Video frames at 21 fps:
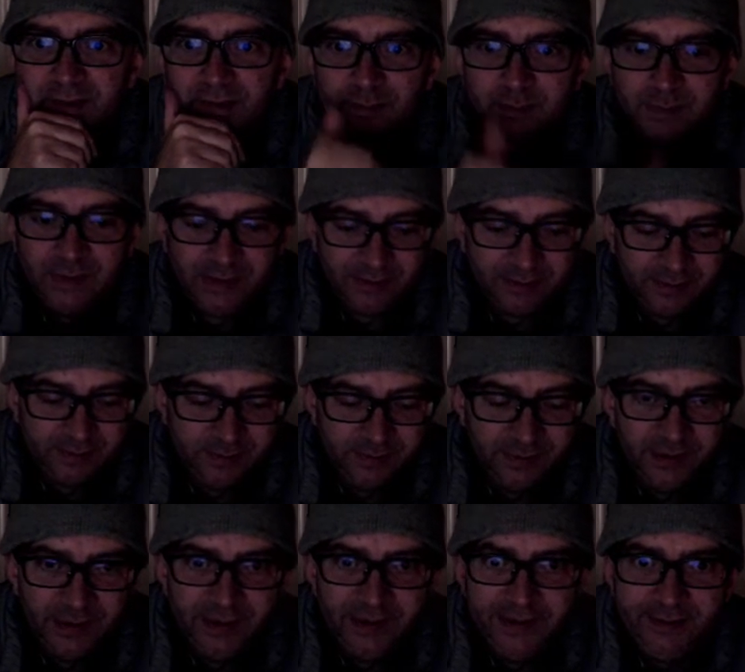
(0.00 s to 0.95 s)
mark some
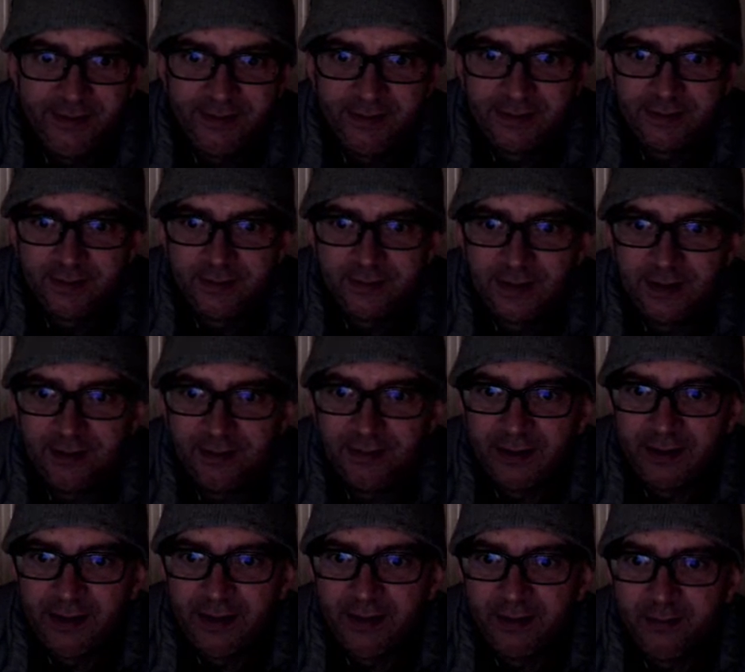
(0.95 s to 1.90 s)
9s down
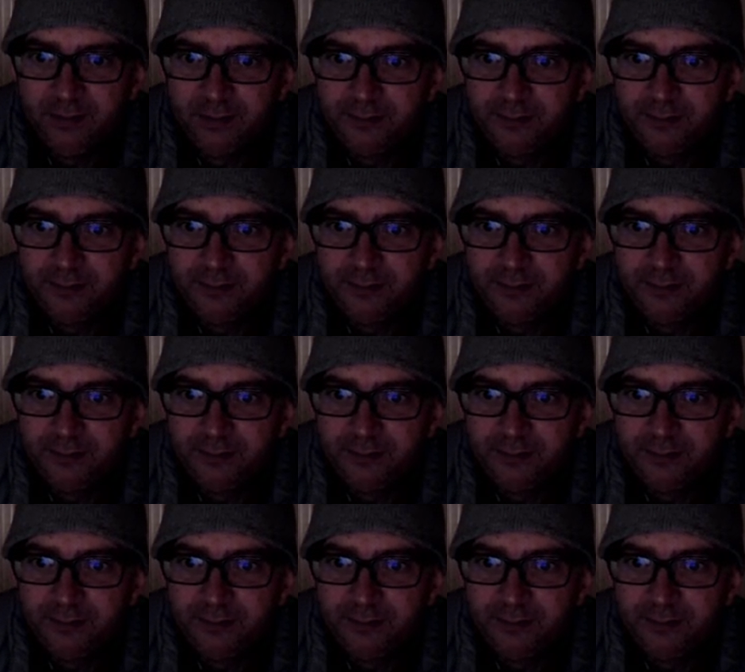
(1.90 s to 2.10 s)
here.